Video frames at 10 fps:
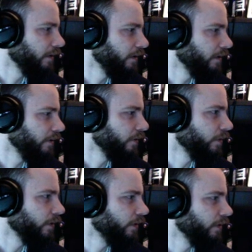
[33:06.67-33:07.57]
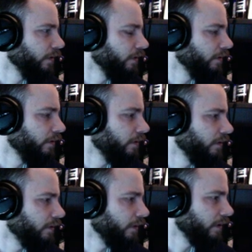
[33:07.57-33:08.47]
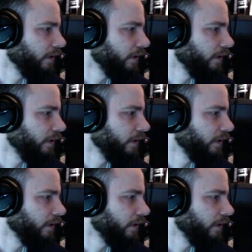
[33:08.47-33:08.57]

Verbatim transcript: No, we don't, right?